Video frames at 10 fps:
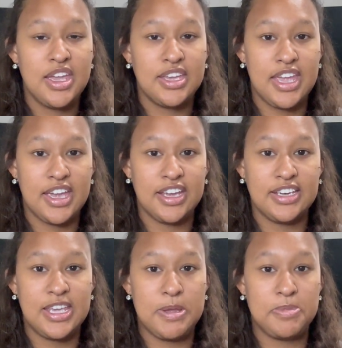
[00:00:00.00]
can
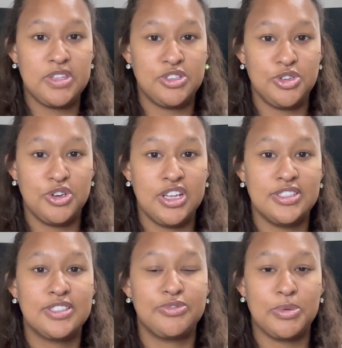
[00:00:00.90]
keep the
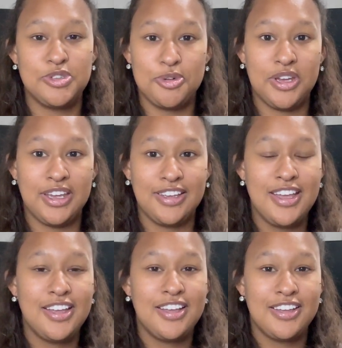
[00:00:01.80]
students from doing
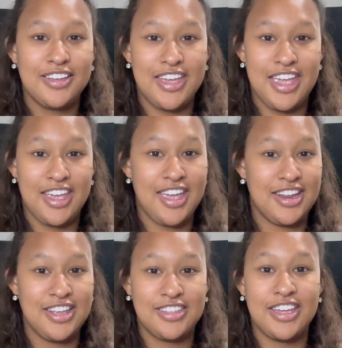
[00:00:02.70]

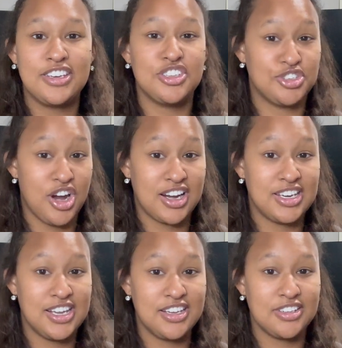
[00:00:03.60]
anything distracting.